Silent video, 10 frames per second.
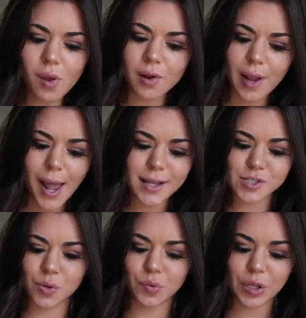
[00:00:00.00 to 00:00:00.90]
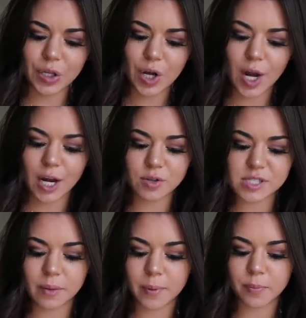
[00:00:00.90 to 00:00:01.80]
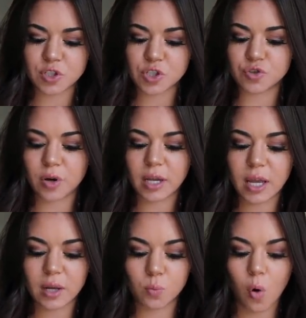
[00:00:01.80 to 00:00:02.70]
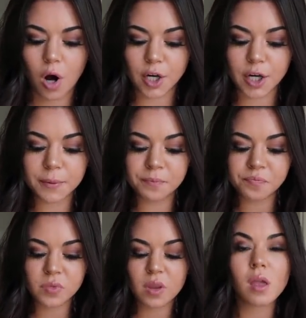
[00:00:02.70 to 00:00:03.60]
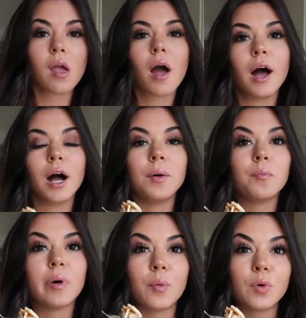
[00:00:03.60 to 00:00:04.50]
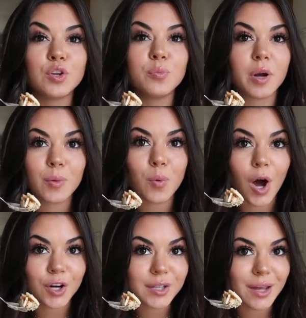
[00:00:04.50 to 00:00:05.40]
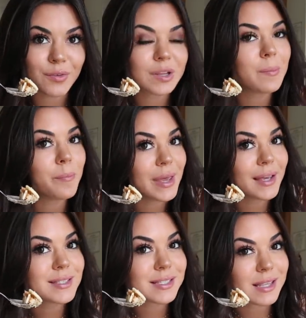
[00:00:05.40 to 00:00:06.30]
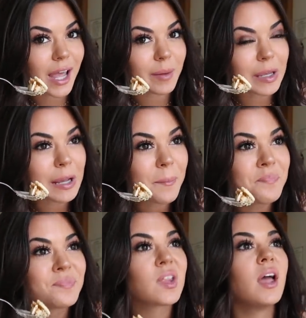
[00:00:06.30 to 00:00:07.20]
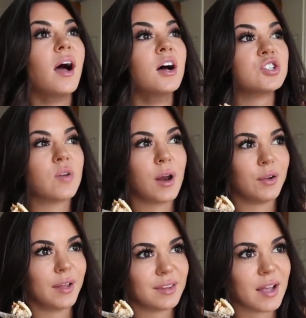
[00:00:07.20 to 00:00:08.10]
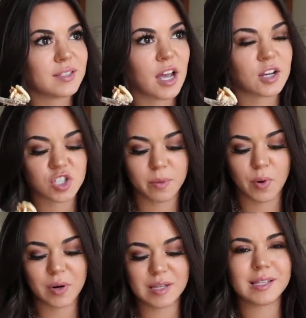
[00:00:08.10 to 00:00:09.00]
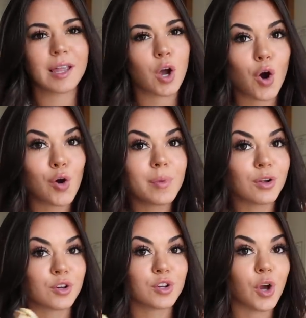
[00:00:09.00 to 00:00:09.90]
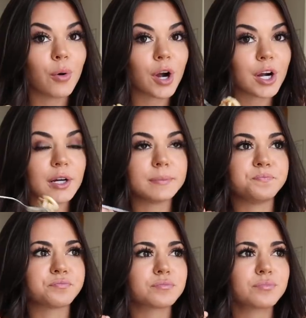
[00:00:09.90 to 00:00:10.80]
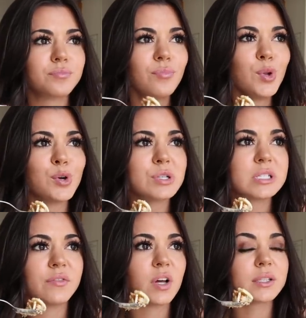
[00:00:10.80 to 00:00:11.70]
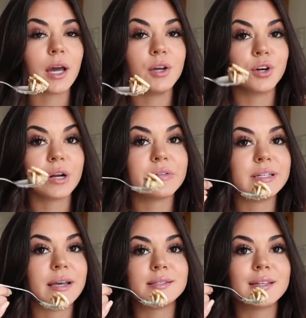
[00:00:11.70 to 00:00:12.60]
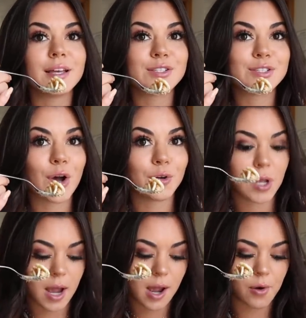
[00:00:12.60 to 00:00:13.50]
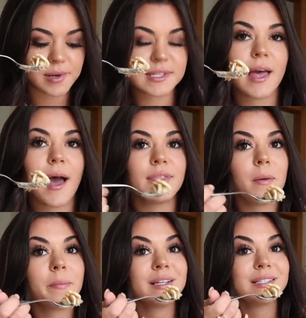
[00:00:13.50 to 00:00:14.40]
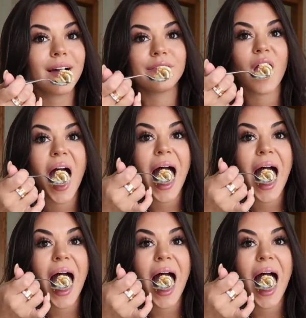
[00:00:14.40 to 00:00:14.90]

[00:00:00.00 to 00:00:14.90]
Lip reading: Yeah, so really good. I know some people just drink it in water, but when you put them in water, they get really big and slimy. So I don't like that texture, but when it's in like oatmeal or yogurt, or stuff like that, you don't even taste it. So yeah, I always add them in my stuff.